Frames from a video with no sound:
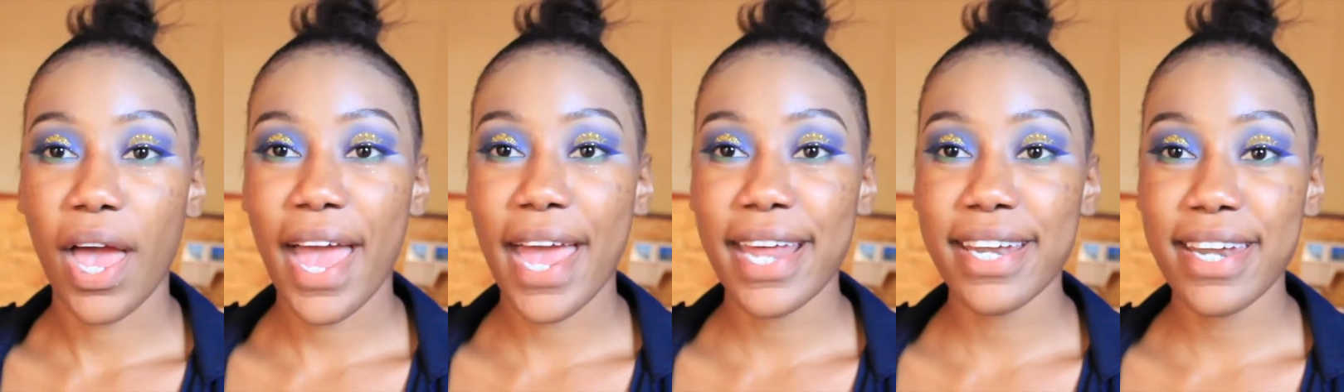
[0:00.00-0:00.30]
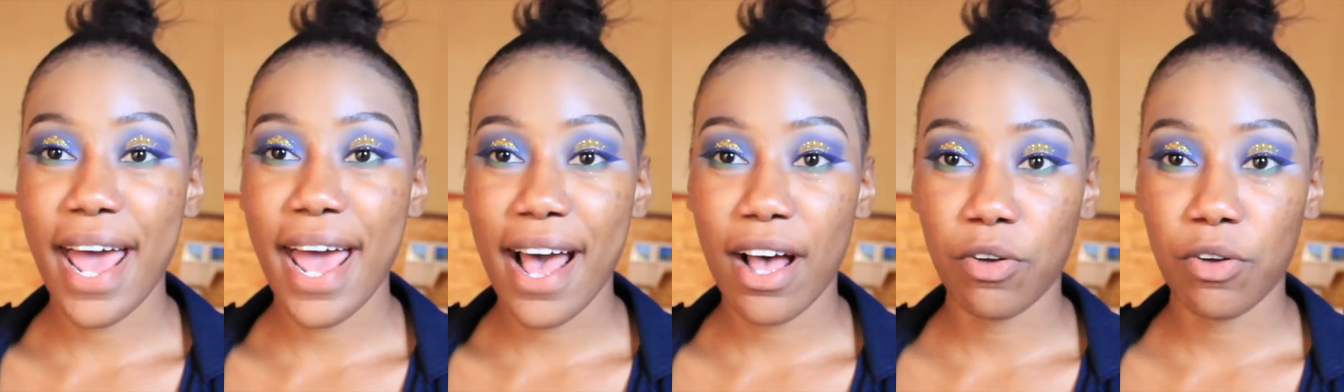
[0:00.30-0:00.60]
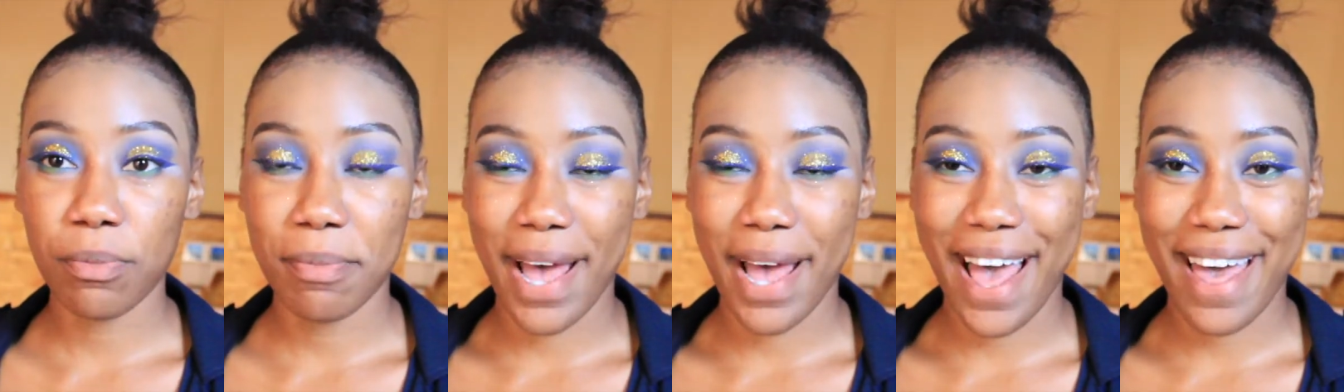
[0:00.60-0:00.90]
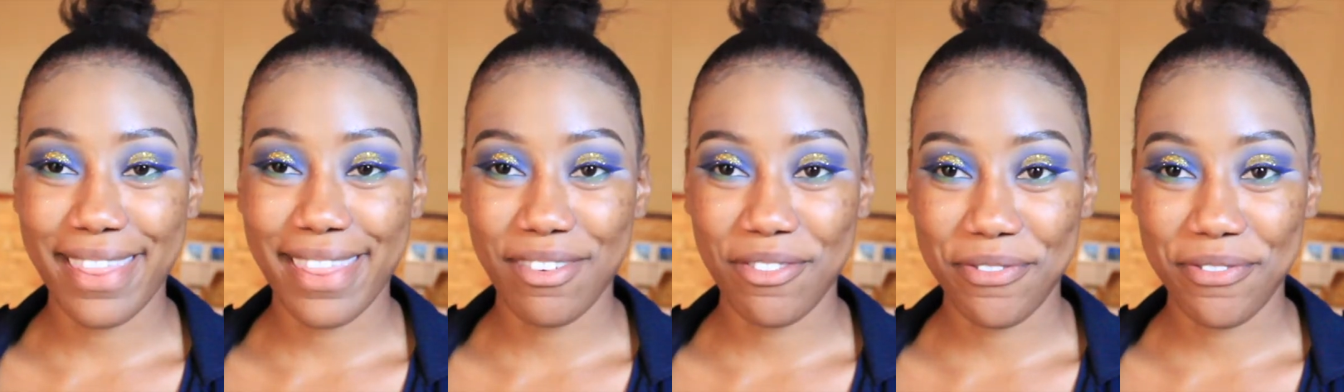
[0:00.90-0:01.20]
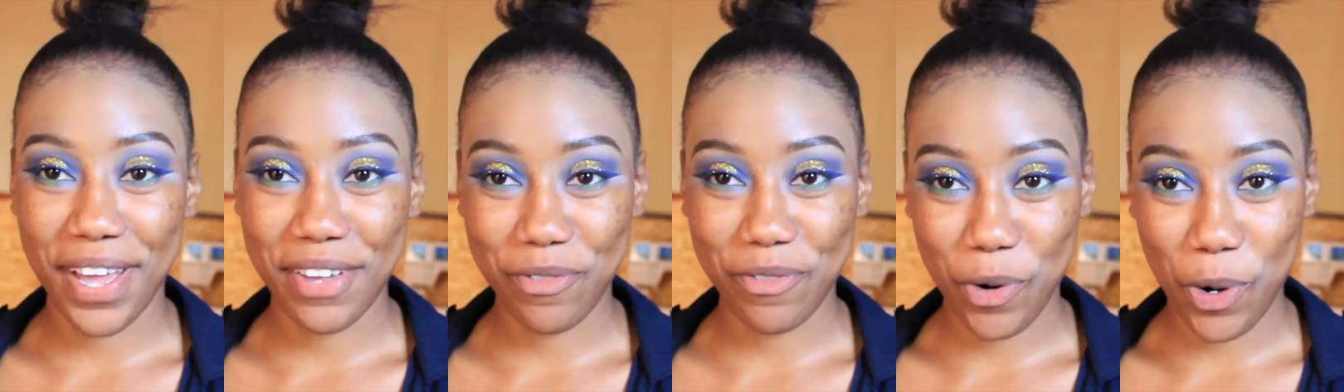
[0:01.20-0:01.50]
And now my other
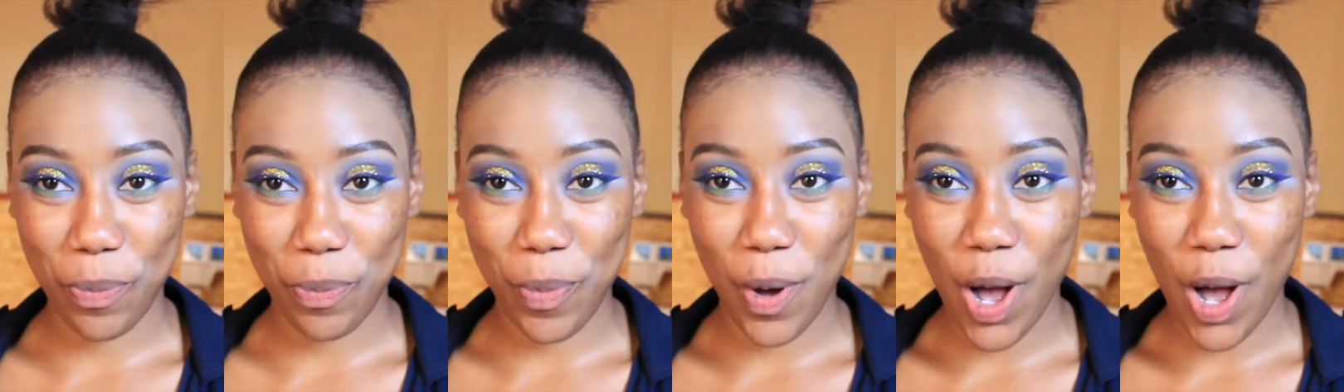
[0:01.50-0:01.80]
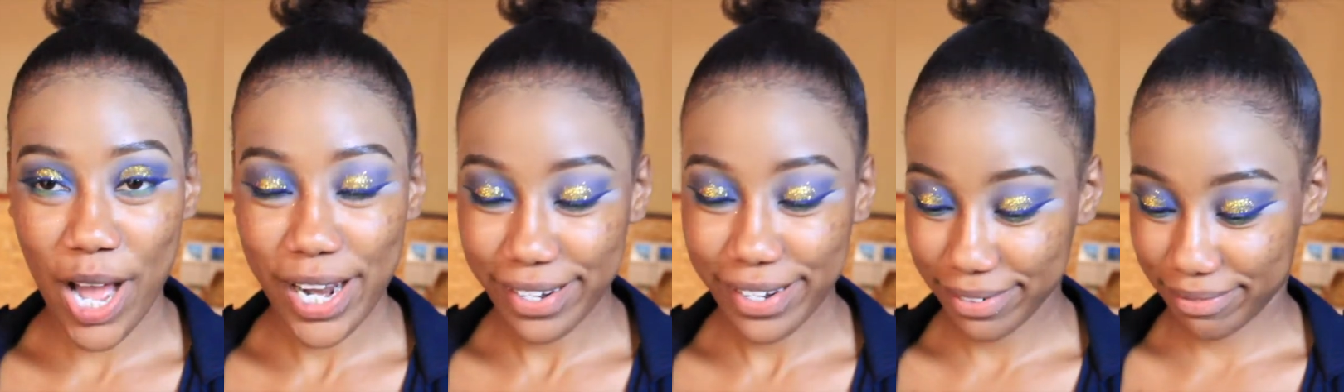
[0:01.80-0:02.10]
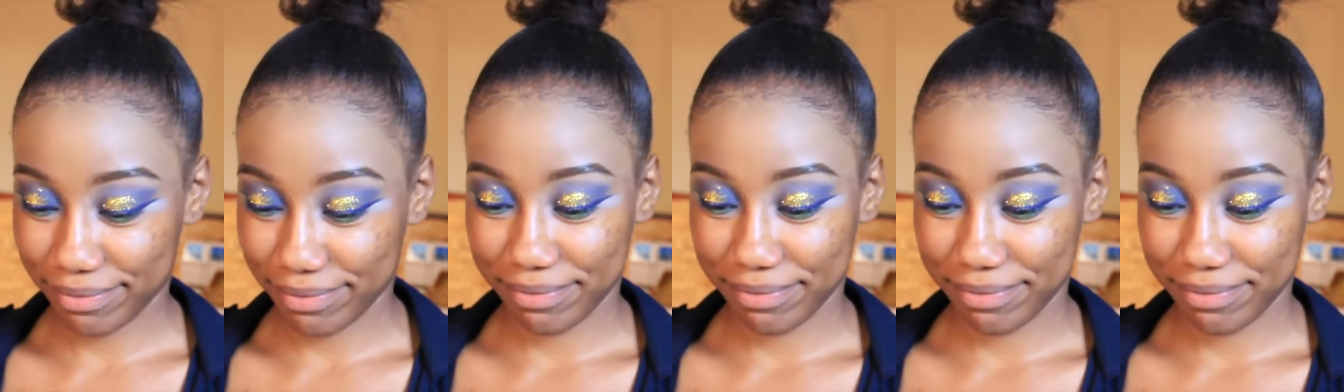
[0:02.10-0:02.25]
favorite part,